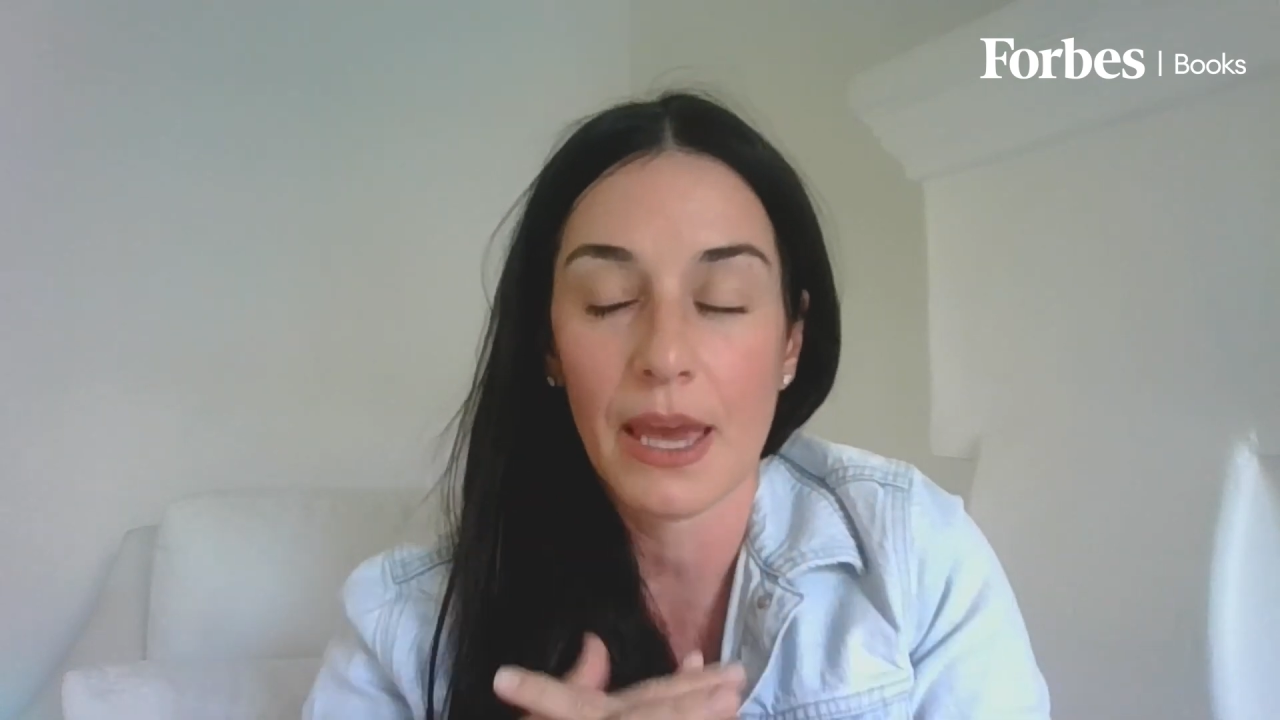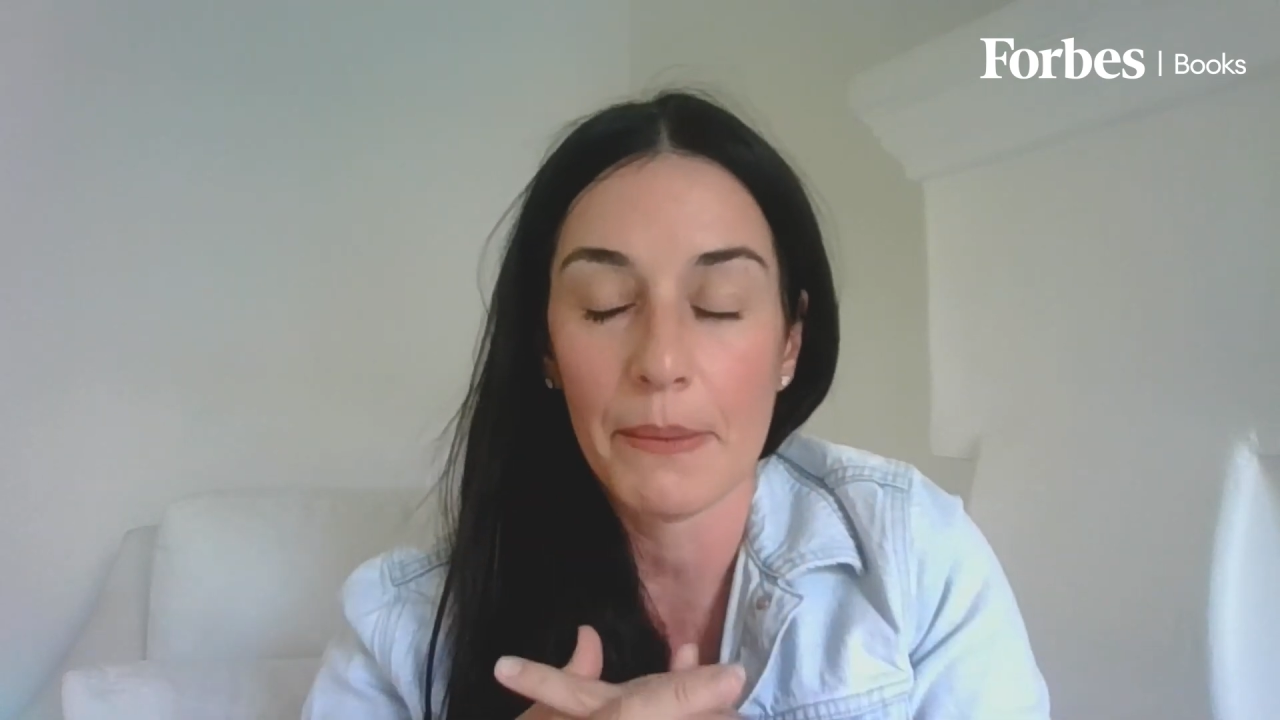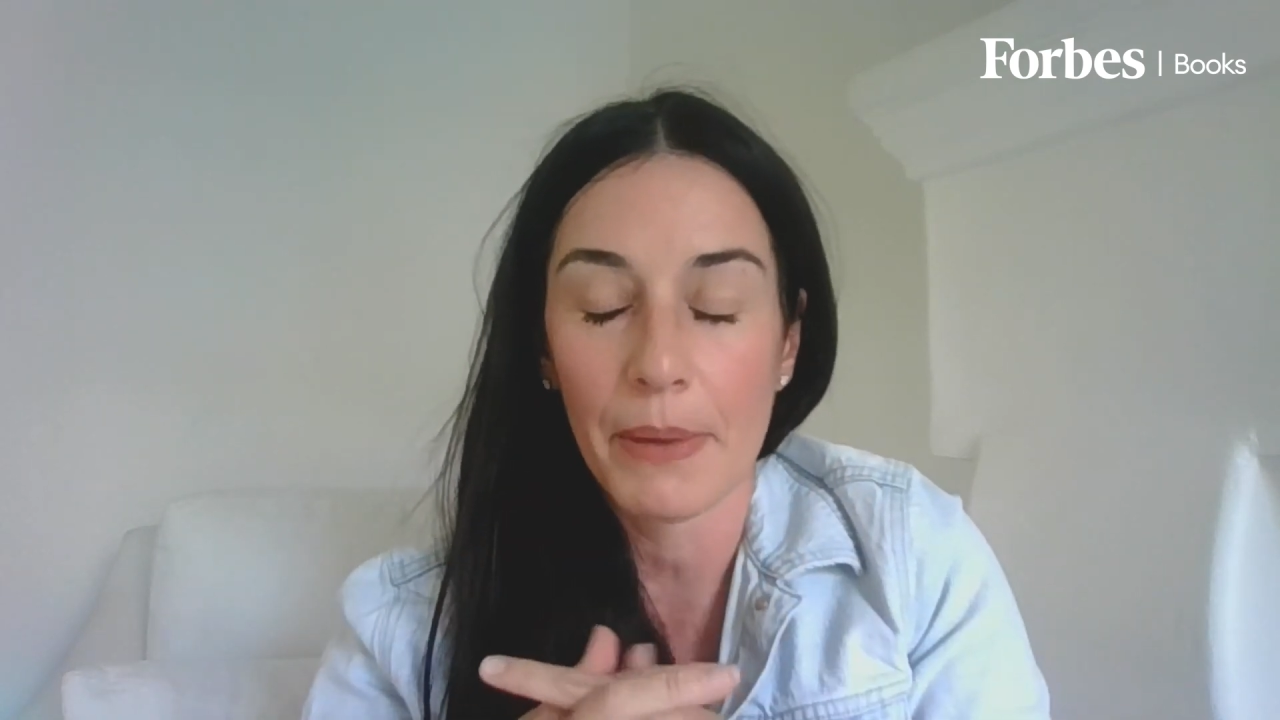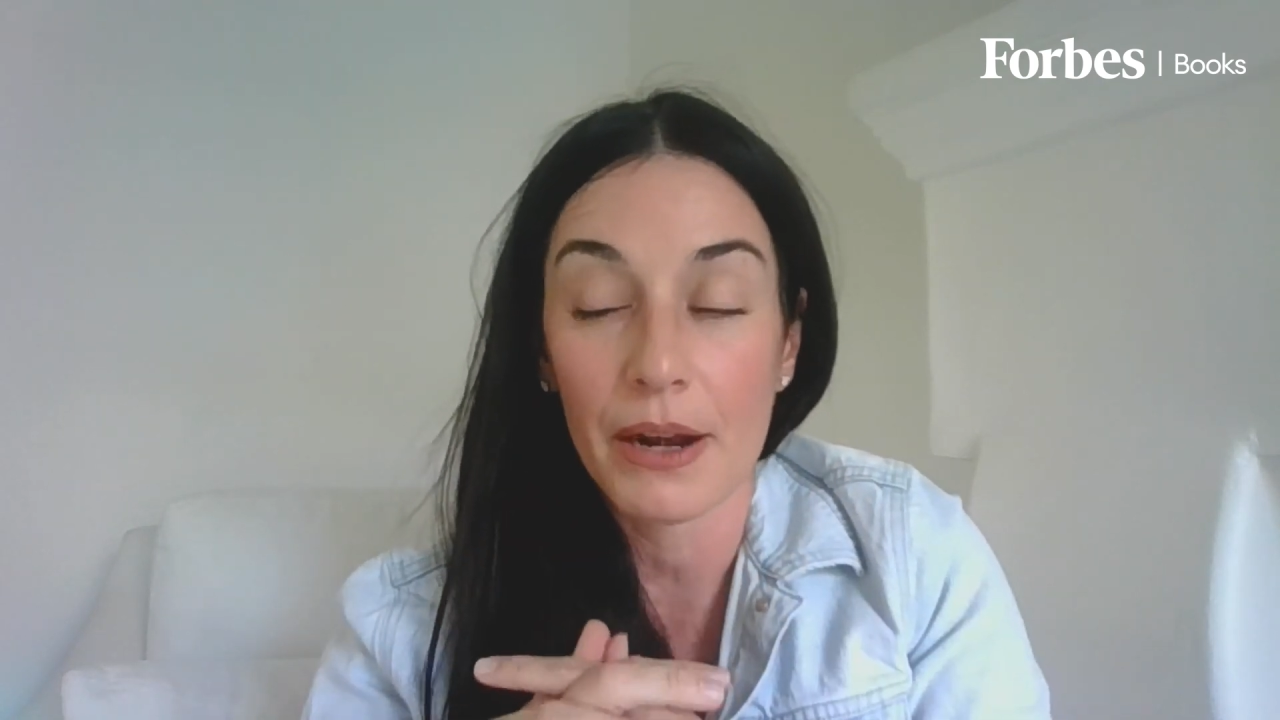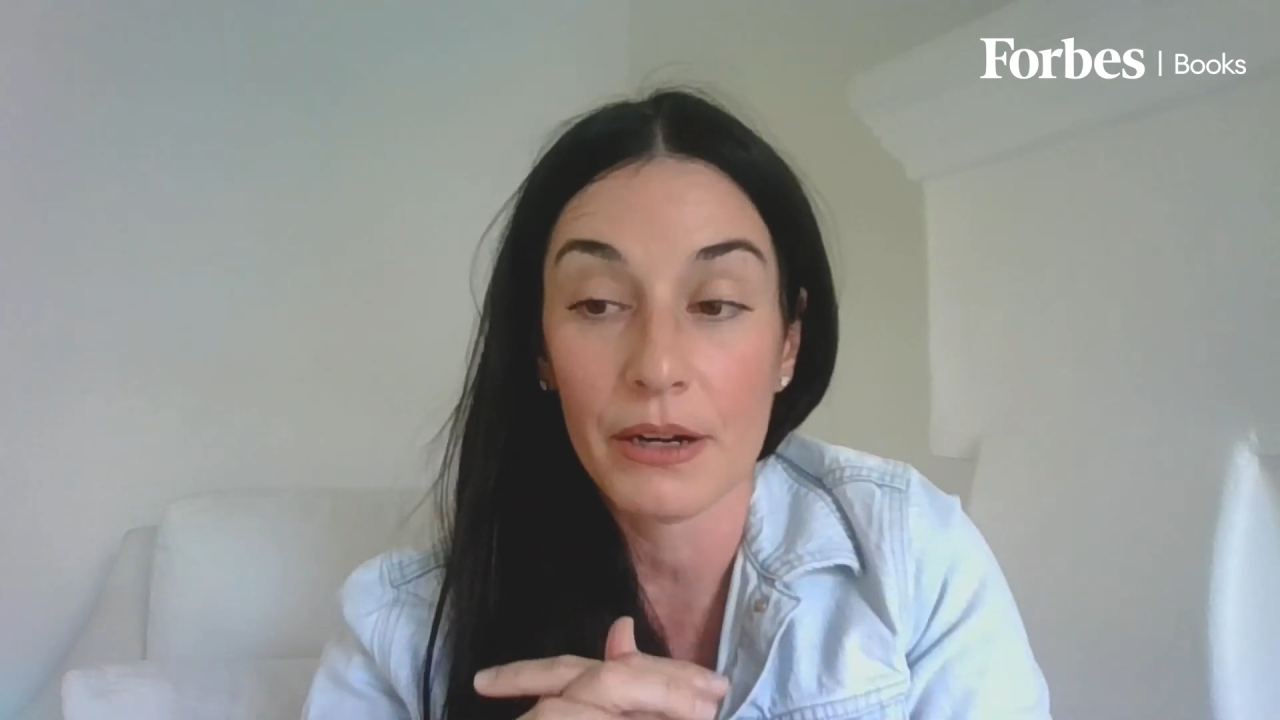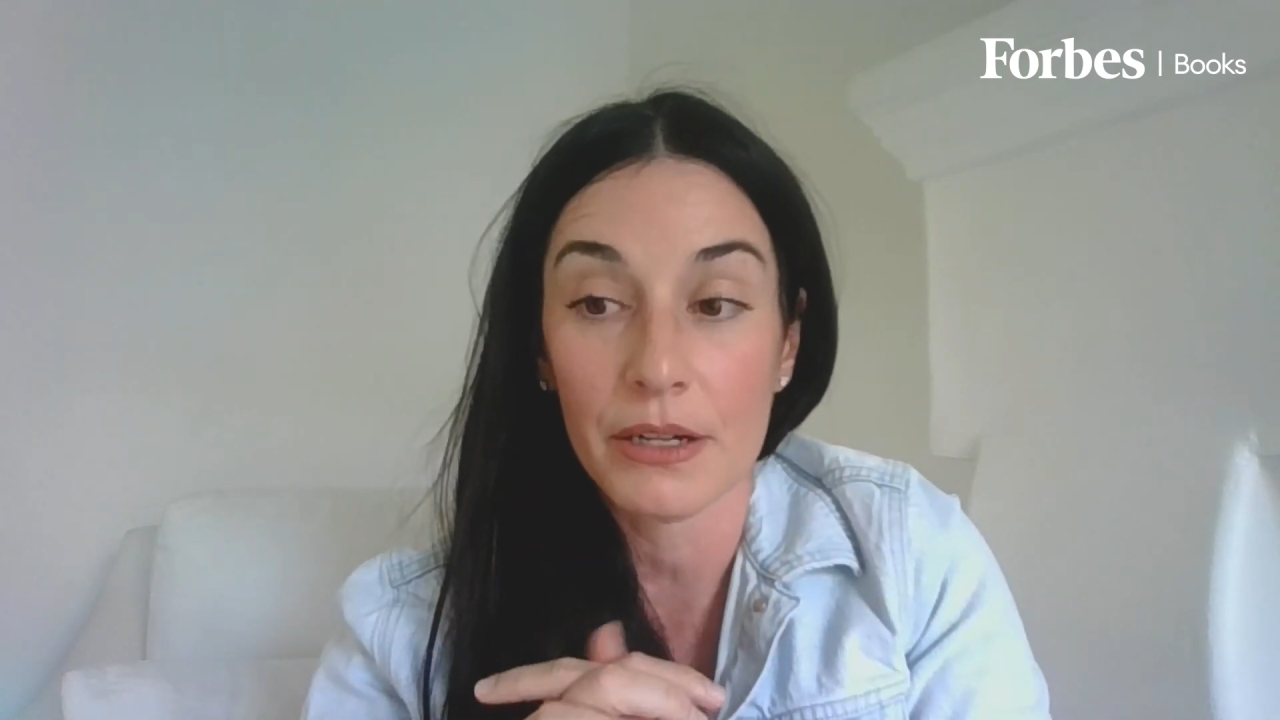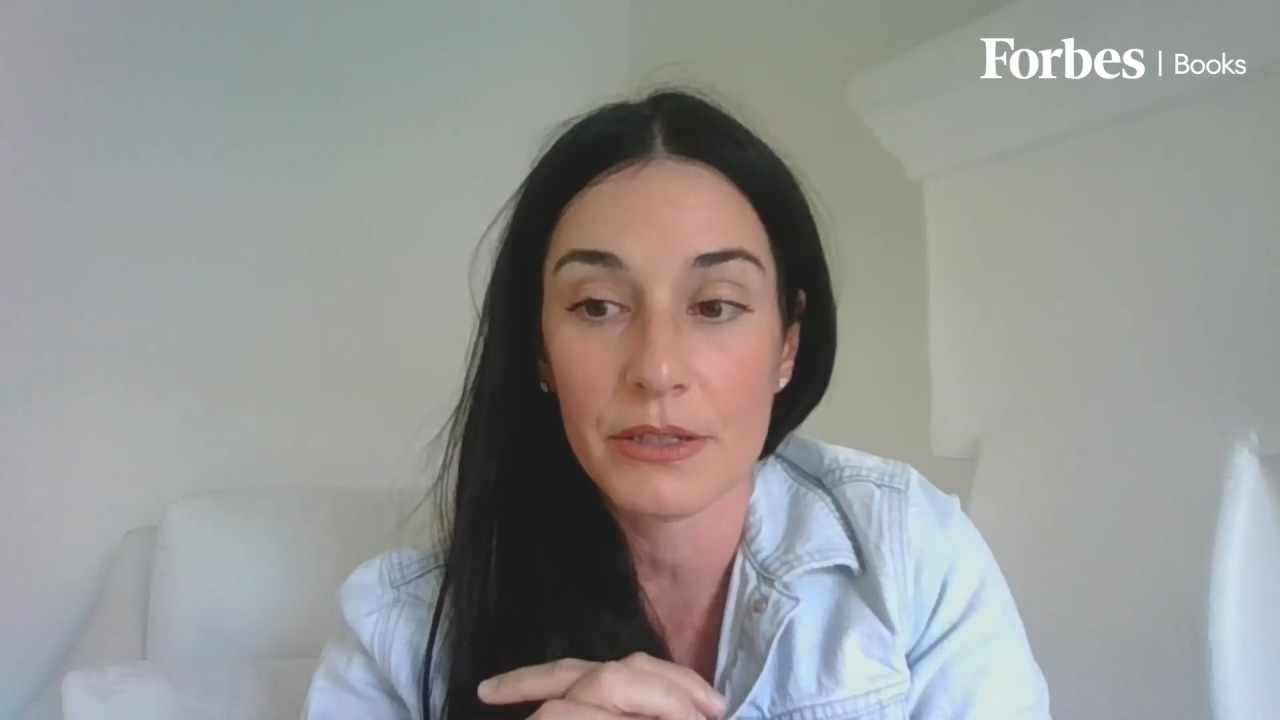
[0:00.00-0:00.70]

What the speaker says: get better.